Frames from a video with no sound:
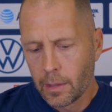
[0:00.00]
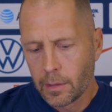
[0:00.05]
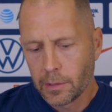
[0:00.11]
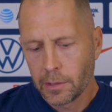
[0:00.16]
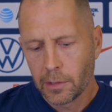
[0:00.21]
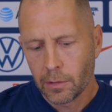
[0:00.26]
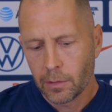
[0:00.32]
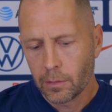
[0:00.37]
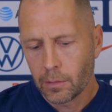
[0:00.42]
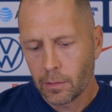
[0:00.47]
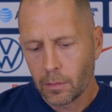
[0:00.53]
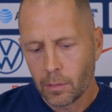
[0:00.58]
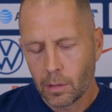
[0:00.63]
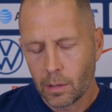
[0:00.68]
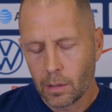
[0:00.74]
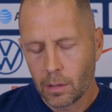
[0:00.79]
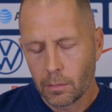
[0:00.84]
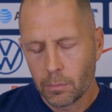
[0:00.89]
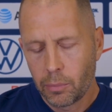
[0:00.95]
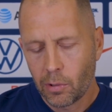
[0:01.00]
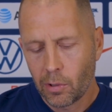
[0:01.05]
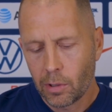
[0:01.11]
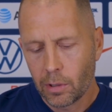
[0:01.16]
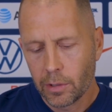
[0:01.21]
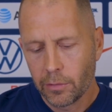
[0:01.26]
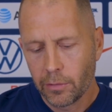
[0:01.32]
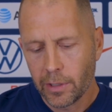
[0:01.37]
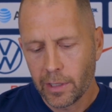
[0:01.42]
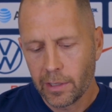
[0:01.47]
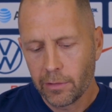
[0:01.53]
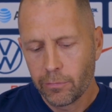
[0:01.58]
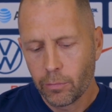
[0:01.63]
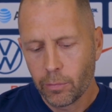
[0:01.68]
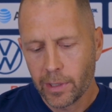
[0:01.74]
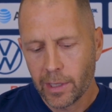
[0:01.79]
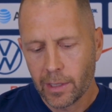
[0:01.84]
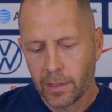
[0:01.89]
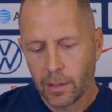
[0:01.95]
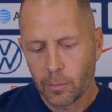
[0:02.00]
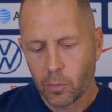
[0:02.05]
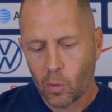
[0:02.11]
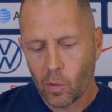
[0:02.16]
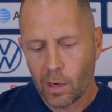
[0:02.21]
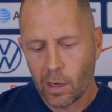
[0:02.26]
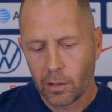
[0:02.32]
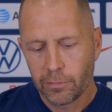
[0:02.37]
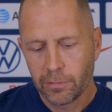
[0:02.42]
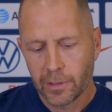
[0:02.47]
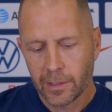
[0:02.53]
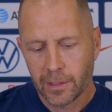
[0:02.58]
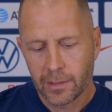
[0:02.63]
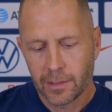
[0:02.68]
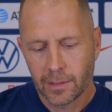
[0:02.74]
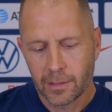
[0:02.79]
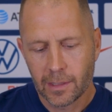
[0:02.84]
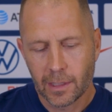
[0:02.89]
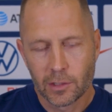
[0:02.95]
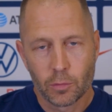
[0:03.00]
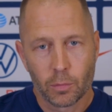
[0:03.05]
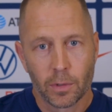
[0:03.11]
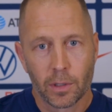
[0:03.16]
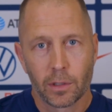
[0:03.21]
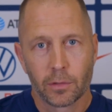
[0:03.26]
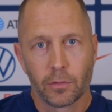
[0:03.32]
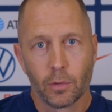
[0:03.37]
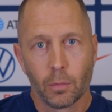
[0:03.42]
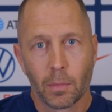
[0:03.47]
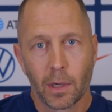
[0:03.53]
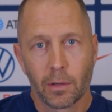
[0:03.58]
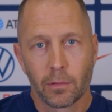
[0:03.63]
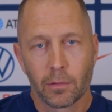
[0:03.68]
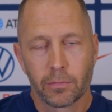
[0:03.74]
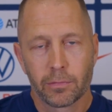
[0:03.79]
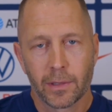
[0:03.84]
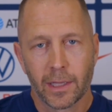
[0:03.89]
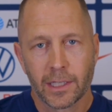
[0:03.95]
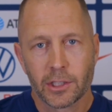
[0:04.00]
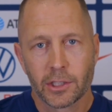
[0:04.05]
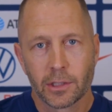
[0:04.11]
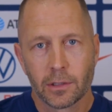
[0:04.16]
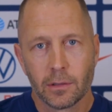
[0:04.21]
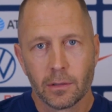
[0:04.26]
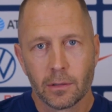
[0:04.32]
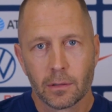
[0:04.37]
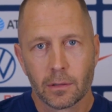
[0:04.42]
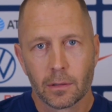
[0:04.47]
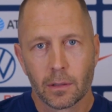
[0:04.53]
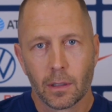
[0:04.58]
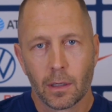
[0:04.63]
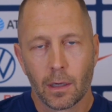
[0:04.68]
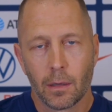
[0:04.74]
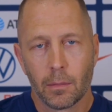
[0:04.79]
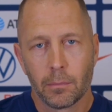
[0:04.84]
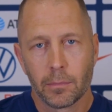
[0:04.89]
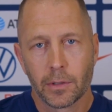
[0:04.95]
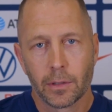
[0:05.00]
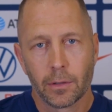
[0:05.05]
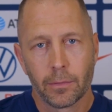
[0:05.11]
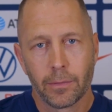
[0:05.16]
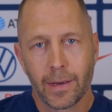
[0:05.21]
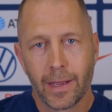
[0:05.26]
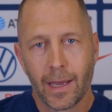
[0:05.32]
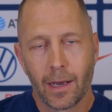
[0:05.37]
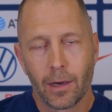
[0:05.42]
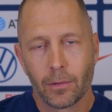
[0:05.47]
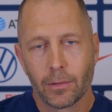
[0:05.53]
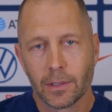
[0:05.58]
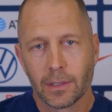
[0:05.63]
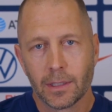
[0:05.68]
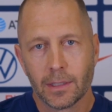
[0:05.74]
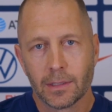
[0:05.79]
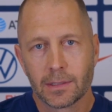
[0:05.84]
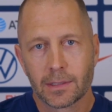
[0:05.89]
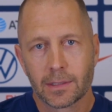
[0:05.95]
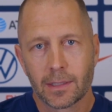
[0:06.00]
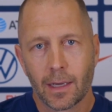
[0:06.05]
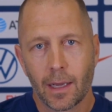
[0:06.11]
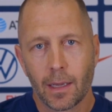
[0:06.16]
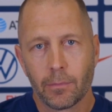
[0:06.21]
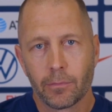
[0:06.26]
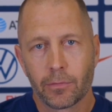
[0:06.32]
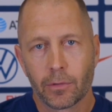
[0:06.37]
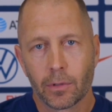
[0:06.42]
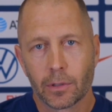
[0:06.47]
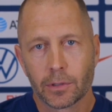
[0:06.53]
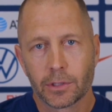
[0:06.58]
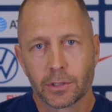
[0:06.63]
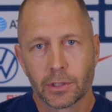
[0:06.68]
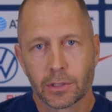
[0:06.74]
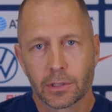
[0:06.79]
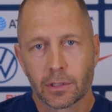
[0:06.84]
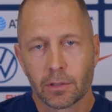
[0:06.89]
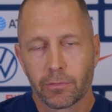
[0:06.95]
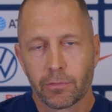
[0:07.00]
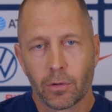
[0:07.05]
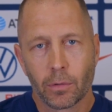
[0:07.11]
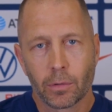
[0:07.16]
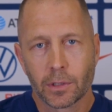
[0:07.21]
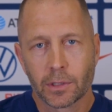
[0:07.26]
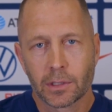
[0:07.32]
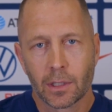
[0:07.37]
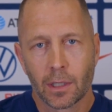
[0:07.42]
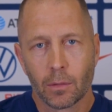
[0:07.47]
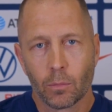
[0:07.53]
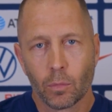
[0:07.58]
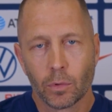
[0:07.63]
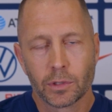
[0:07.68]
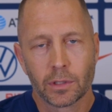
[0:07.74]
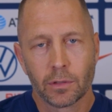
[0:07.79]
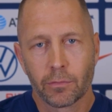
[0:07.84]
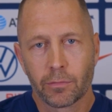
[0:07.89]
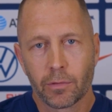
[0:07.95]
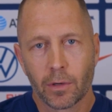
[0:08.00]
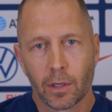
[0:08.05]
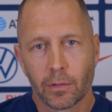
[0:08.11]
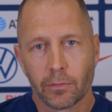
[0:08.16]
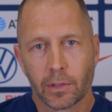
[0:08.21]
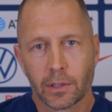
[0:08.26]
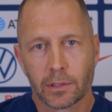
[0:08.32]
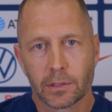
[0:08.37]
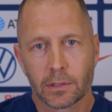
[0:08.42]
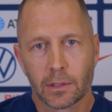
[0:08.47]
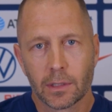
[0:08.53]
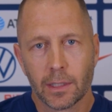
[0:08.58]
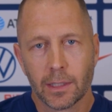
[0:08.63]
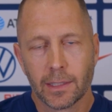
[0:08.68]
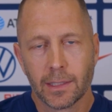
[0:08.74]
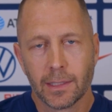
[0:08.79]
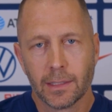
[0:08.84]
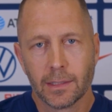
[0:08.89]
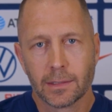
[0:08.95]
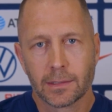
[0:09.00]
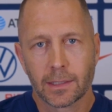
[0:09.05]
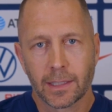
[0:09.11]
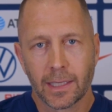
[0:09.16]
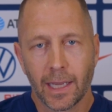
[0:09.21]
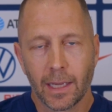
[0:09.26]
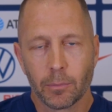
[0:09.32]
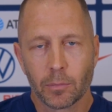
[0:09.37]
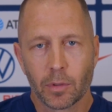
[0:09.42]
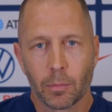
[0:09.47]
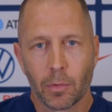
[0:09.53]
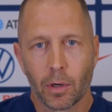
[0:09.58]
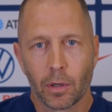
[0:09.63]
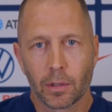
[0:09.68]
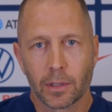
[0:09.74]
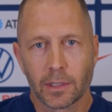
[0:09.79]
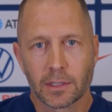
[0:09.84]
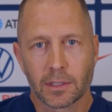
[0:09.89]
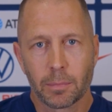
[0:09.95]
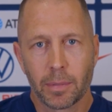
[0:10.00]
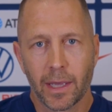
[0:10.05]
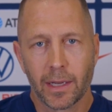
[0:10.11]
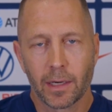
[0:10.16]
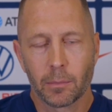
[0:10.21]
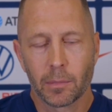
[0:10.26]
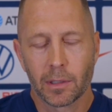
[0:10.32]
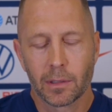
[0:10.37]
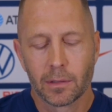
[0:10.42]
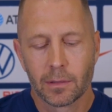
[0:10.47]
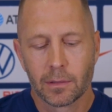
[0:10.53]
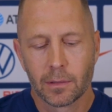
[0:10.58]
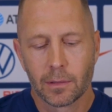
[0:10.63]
You know, Paul, if we end up qualifying, I think that's when I'll do my reflection. You know, now it's time for us just to focus on what's in front of us. And it's a game tomorrow against Panama.